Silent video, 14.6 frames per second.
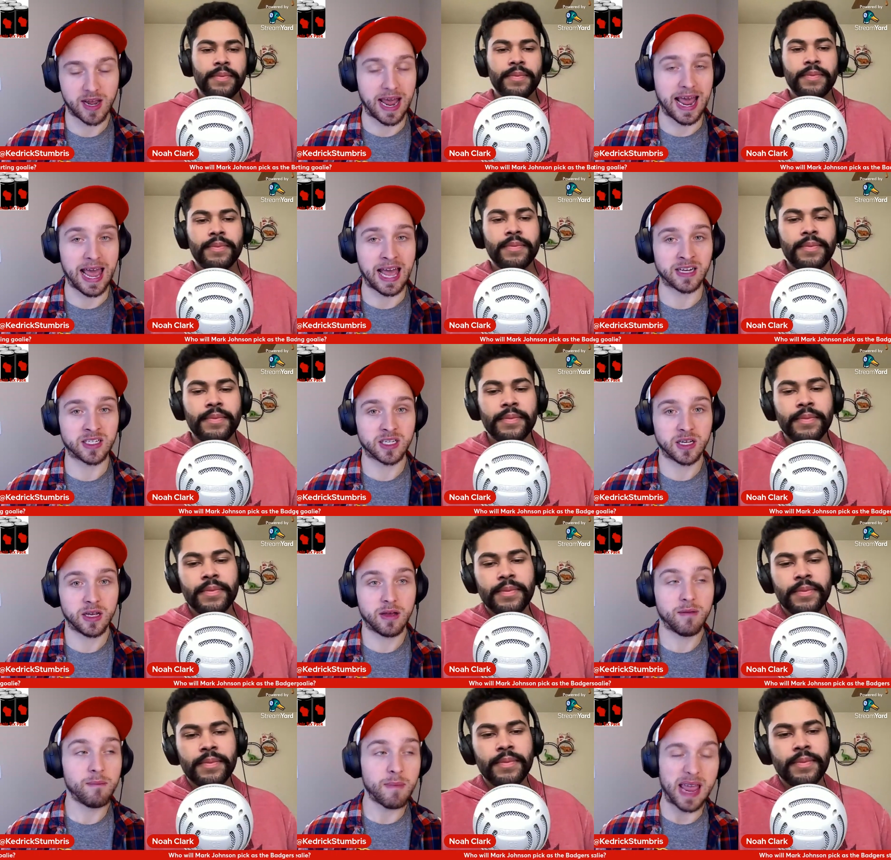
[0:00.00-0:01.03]
Speaker 1: And
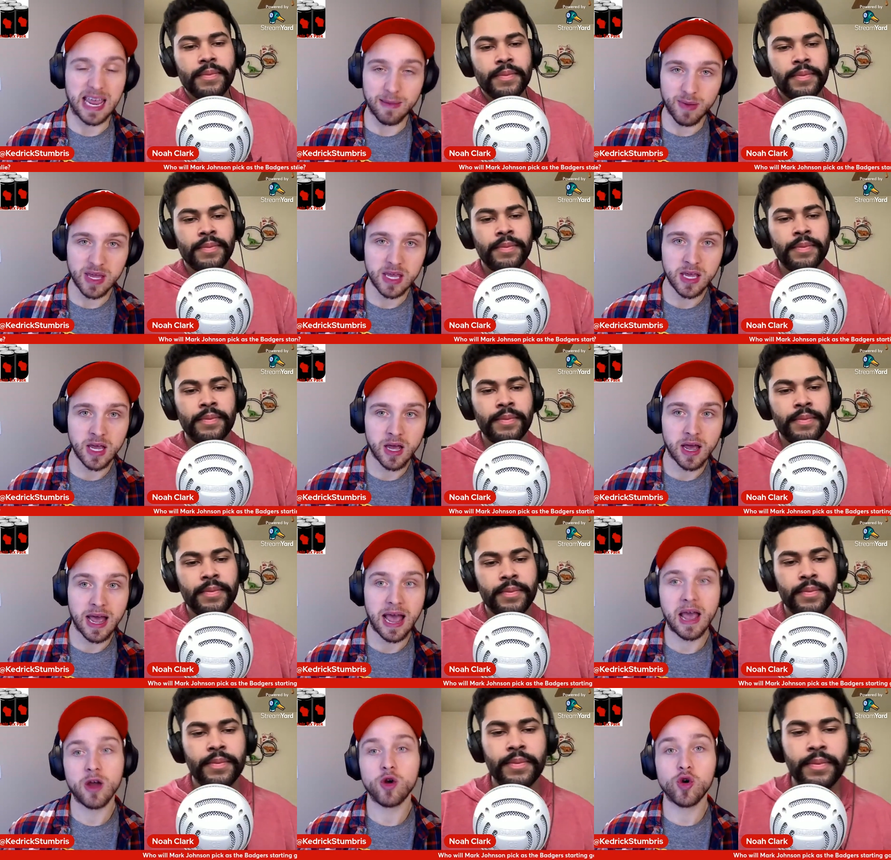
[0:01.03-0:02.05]
maybe
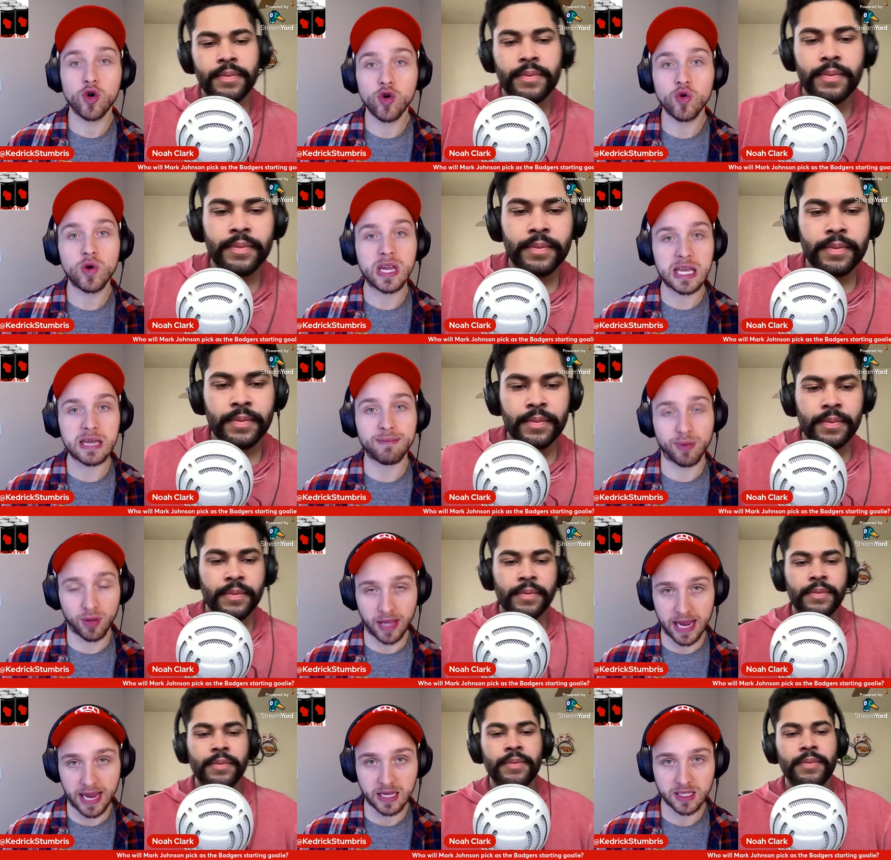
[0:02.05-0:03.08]
who he
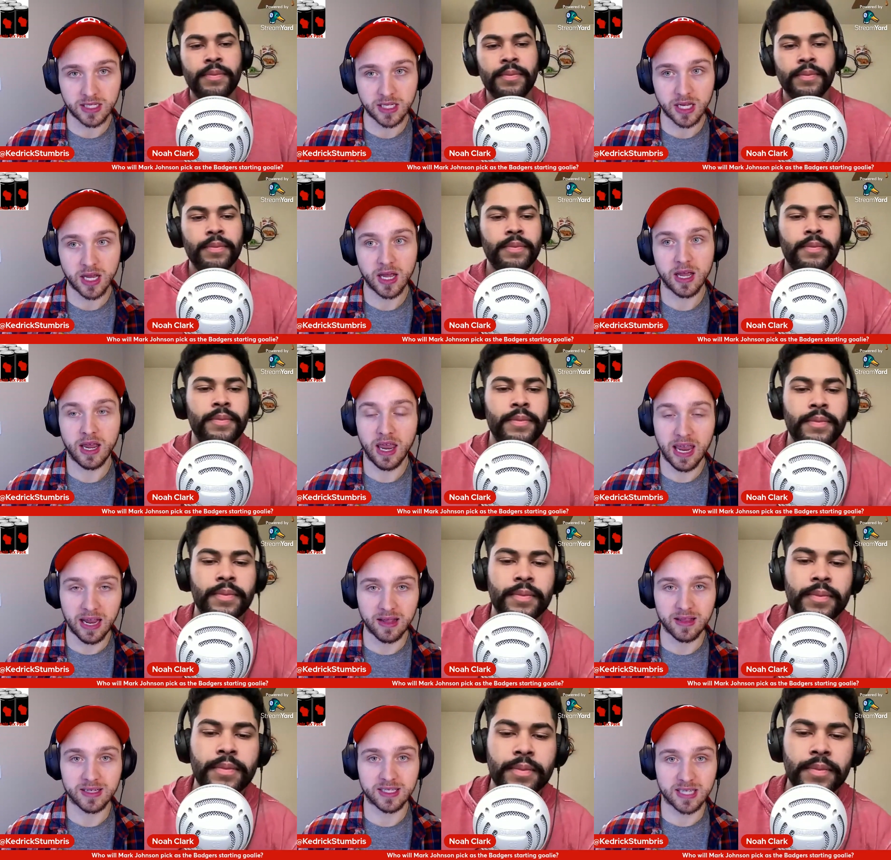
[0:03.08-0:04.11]
plays
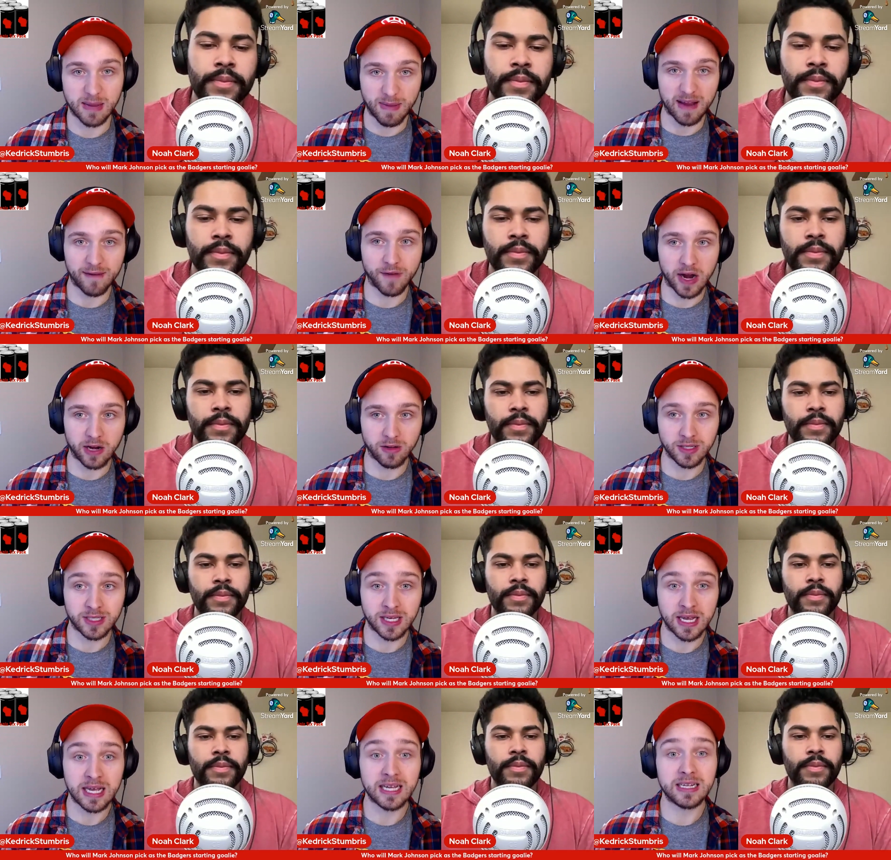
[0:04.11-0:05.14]
in the
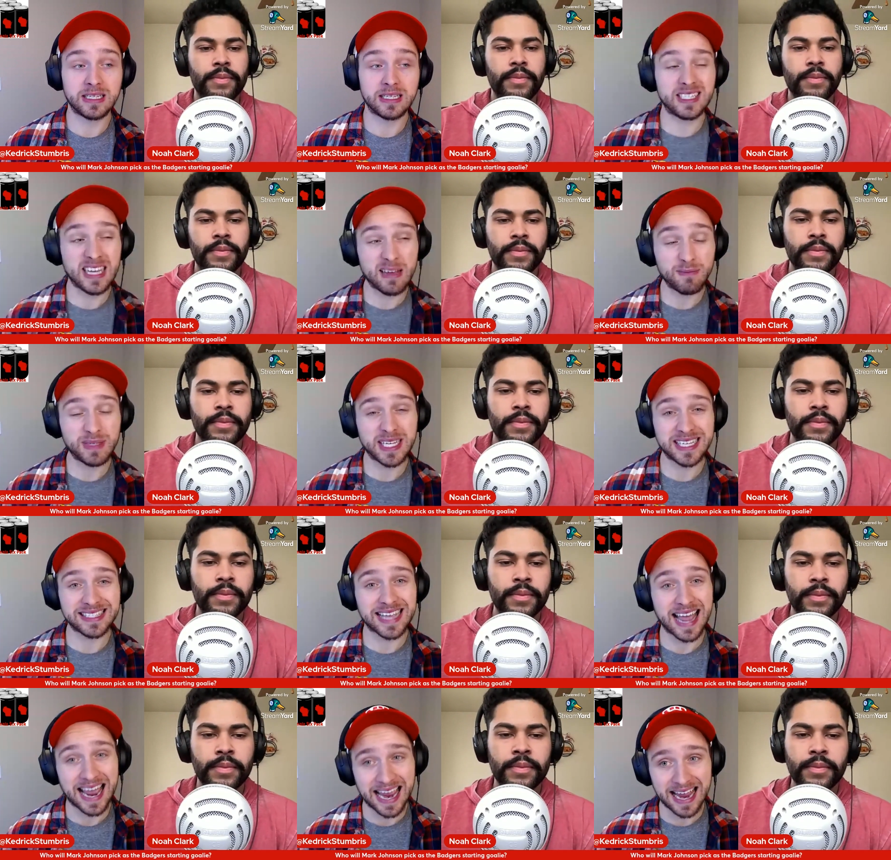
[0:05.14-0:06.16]
semifinals tips his
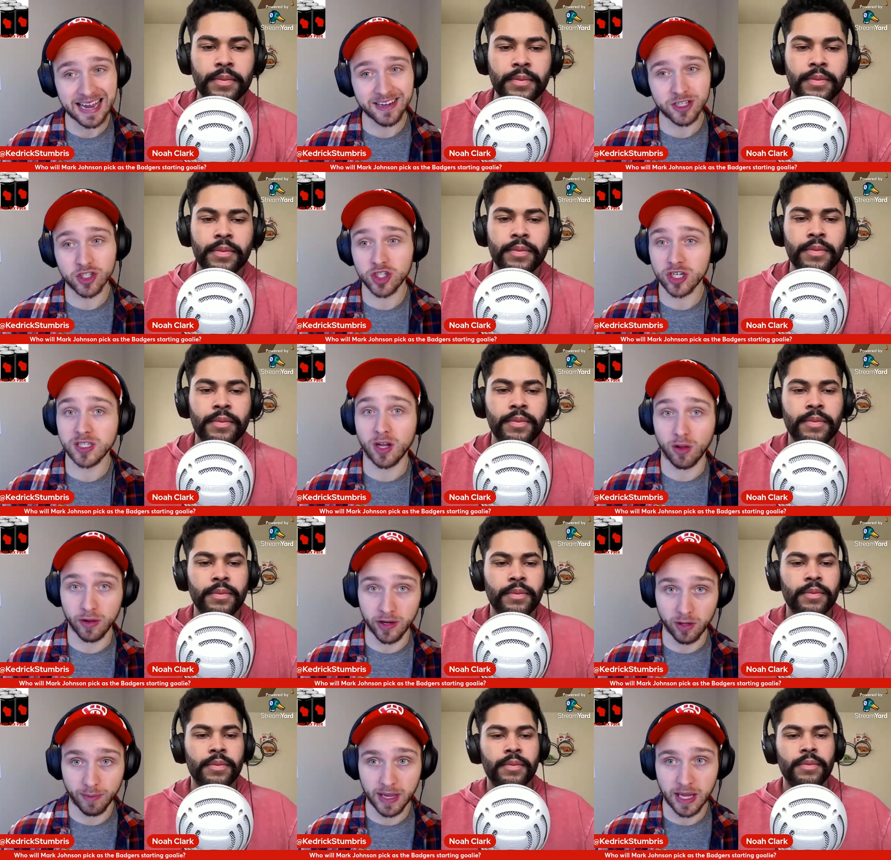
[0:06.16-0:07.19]
hand just a
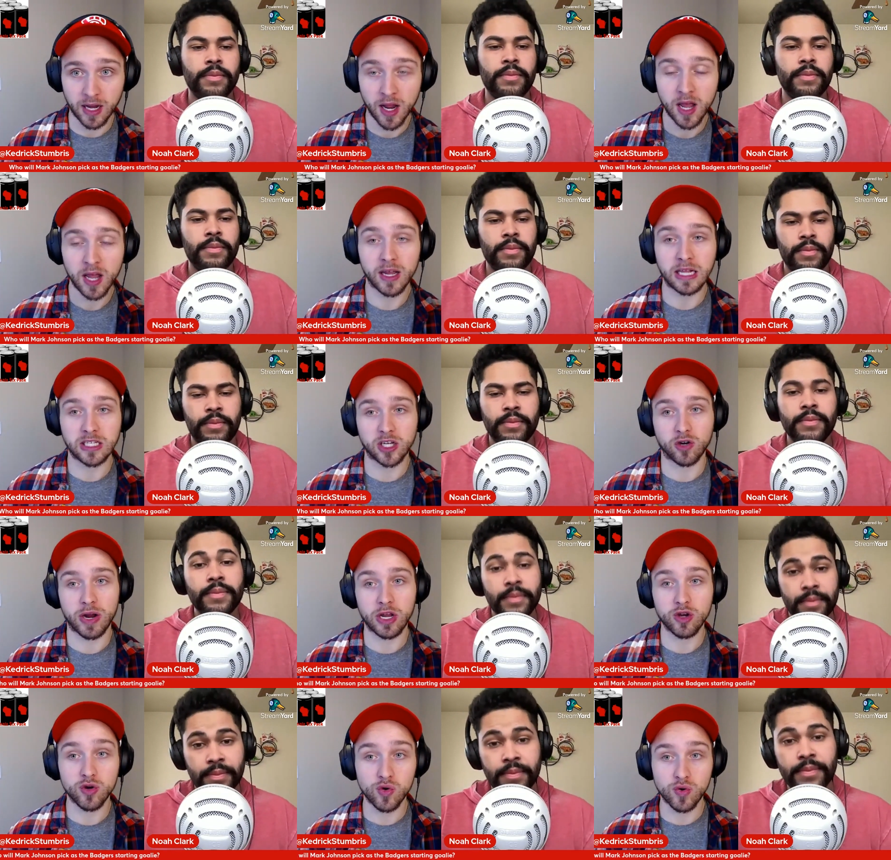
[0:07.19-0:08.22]
little bit,
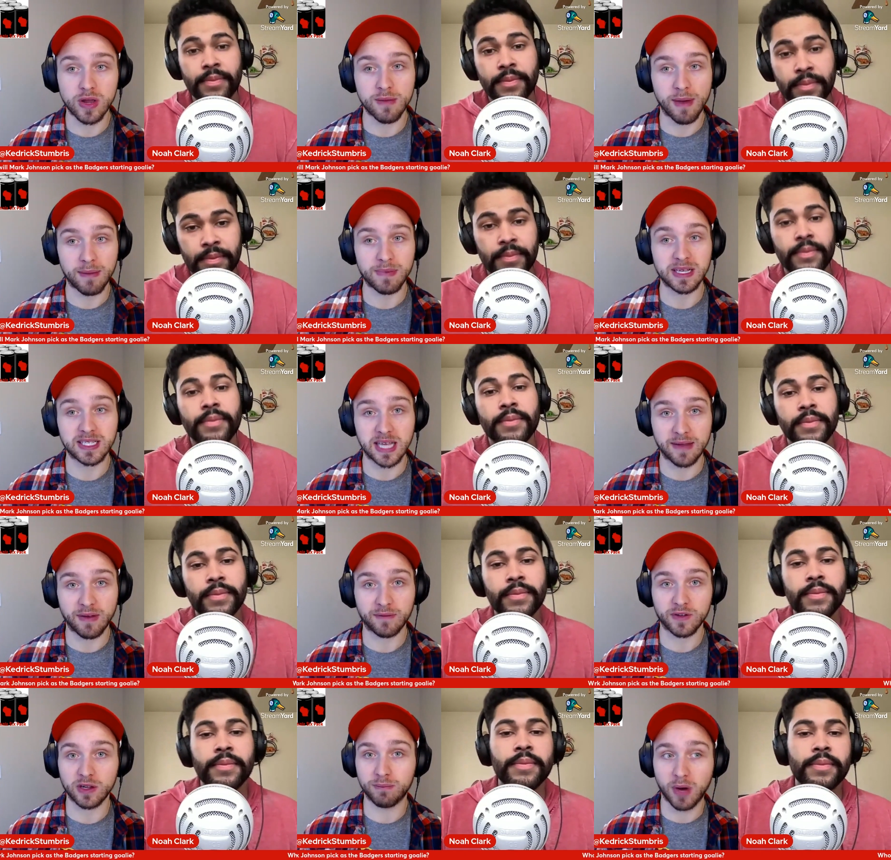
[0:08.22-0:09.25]
considering who he might be
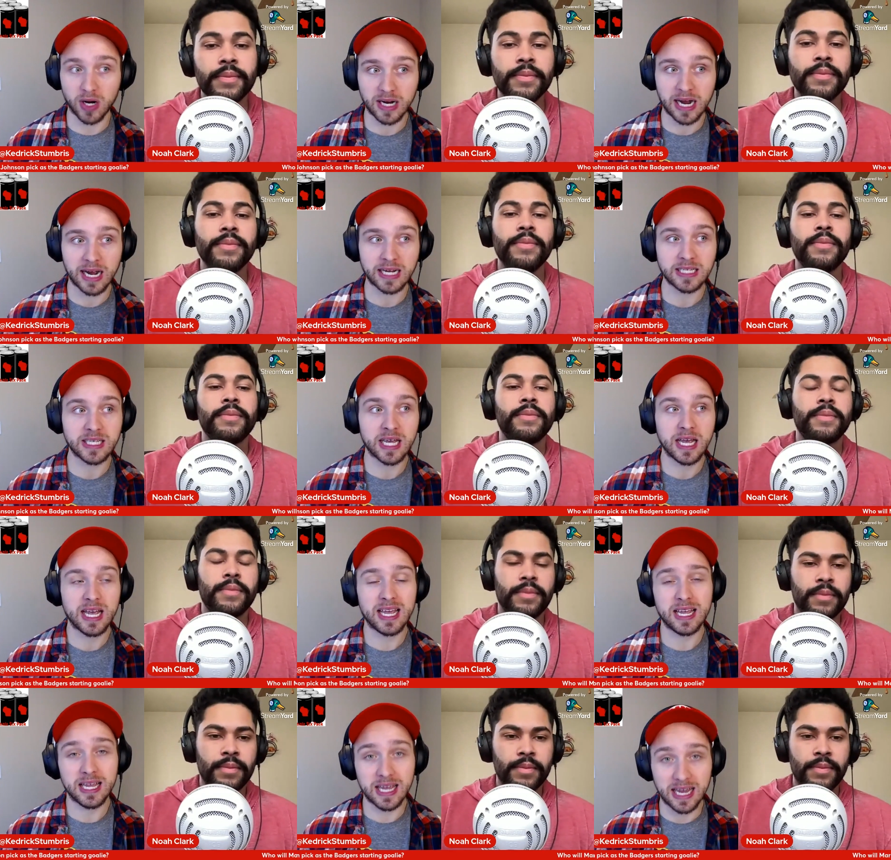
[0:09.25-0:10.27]
saving for the Buckeyes
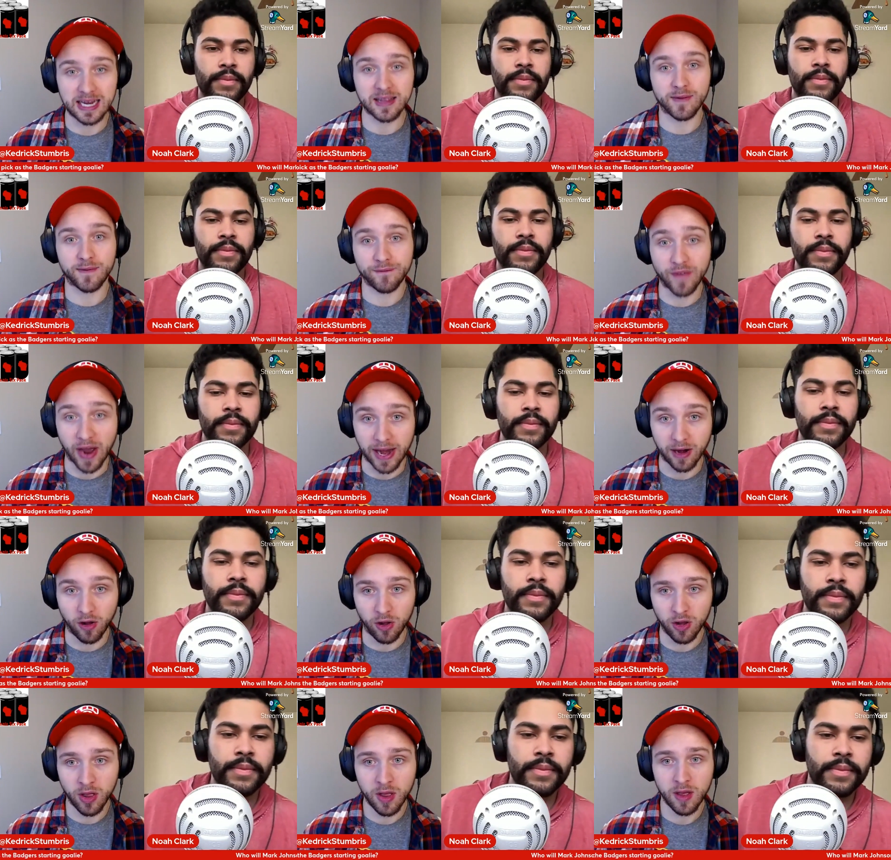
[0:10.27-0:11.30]
in the
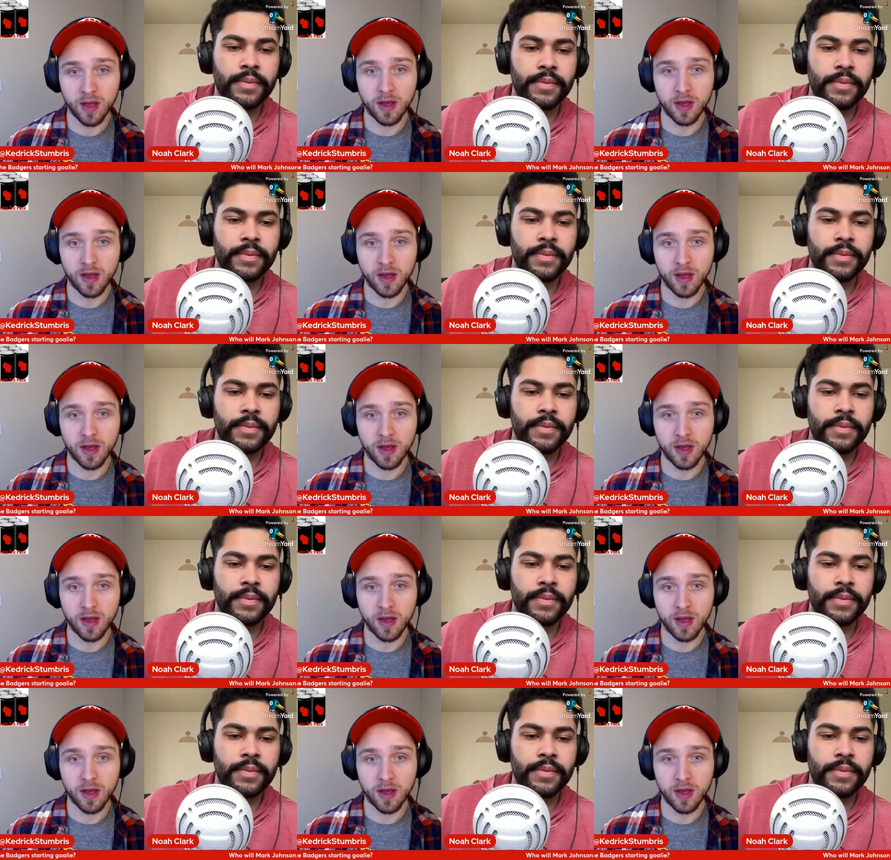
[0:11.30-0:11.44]
final.